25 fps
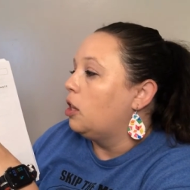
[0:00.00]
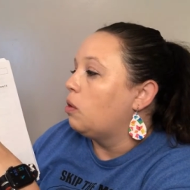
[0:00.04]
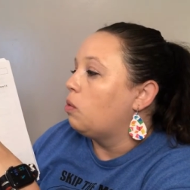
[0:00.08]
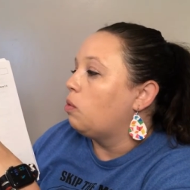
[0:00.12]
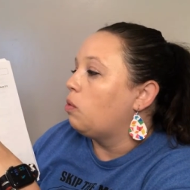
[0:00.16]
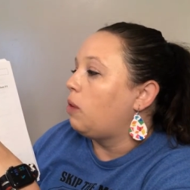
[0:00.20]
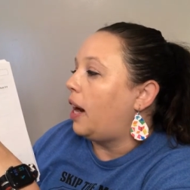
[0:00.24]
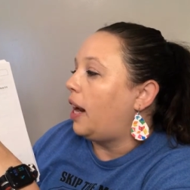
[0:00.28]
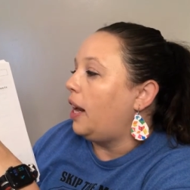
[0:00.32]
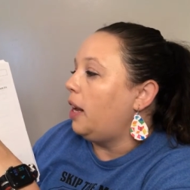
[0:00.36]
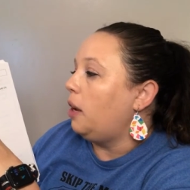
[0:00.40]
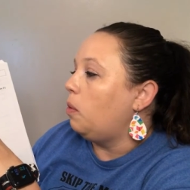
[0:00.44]

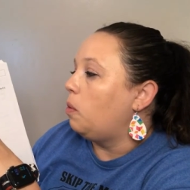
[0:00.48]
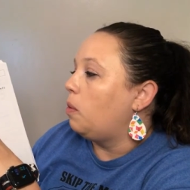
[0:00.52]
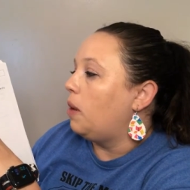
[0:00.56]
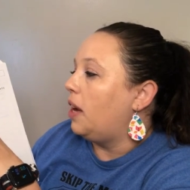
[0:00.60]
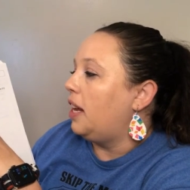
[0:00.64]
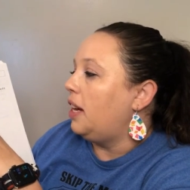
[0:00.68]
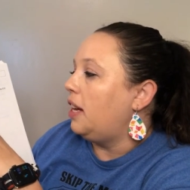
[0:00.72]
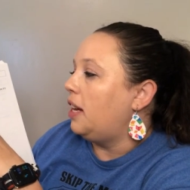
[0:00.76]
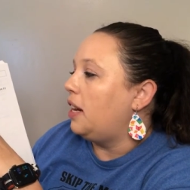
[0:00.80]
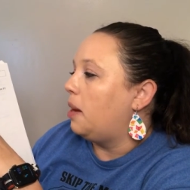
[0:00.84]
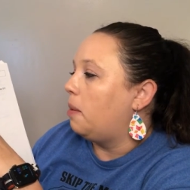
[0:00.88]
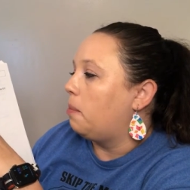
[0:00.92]
Write
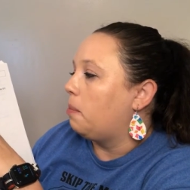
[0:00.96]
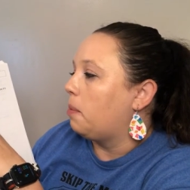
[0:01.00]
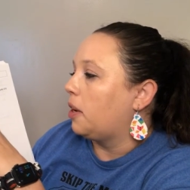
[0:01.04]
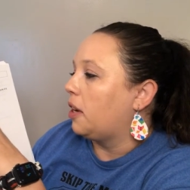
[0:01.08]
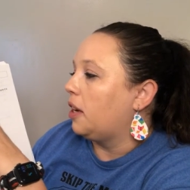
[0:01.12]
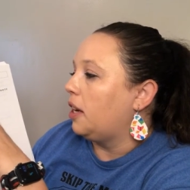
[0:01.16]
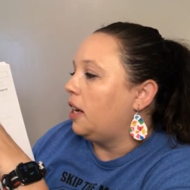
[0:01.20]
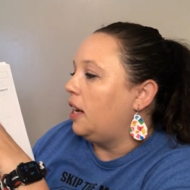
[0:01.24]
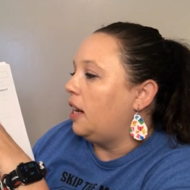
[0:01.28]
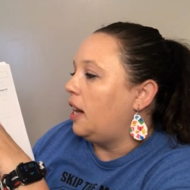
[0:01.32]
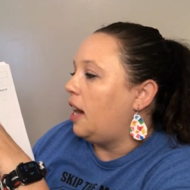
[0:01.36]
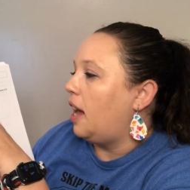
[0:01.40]
one
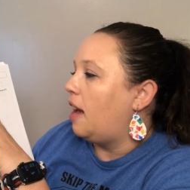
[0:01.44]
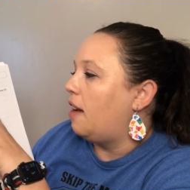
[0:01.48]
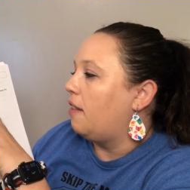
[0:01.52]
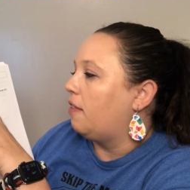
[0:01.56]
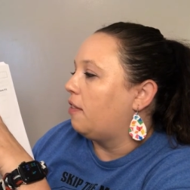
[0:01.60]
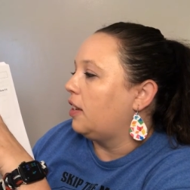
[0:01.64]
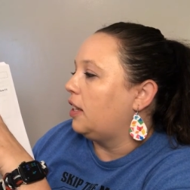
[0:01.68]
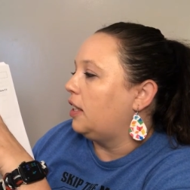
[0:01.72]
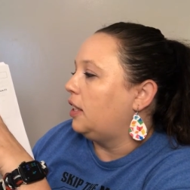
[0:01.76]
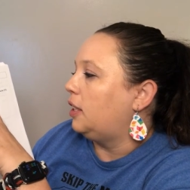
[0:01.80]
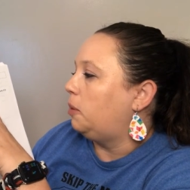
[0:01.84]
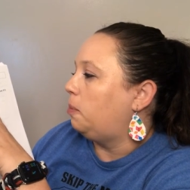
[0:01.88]
number in
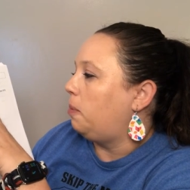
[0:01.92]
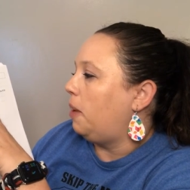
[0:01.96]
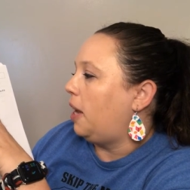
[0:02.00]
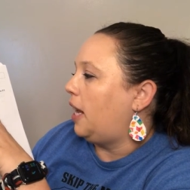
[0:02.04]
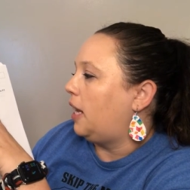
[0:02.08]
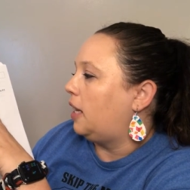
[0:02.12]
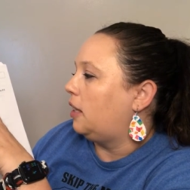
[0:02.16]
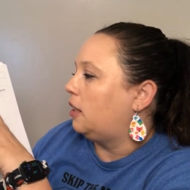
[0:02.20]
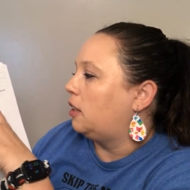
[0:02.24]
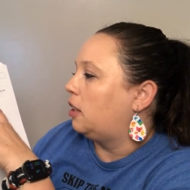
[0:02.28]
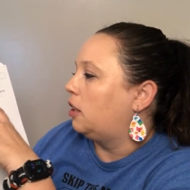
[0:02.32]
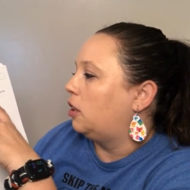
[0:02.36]
every
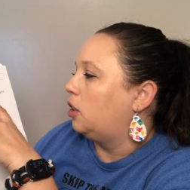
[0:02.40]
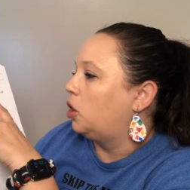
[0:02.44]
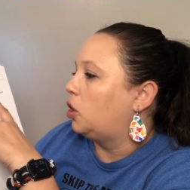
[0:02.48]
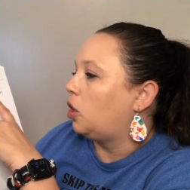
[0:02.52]
space.